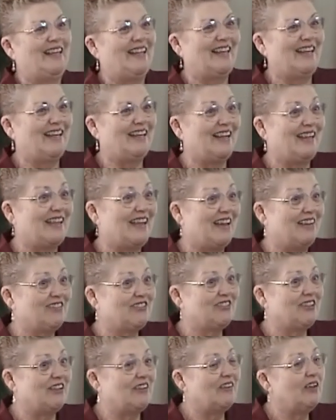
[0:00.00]
And I
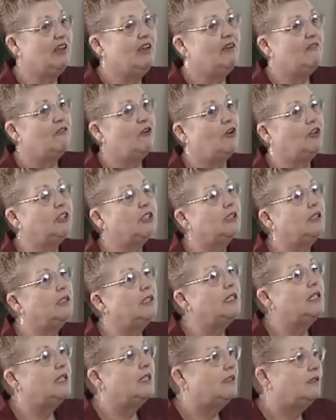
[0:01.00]
actually felt a
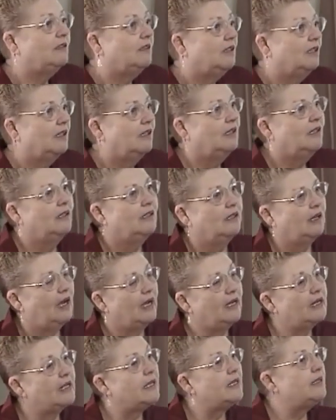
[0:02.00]
little
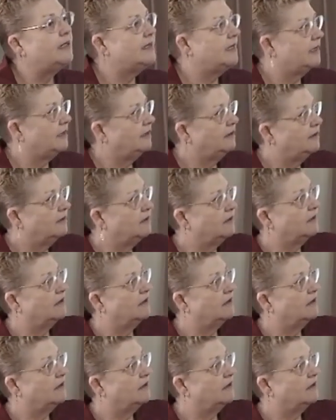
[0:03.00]
uneasy.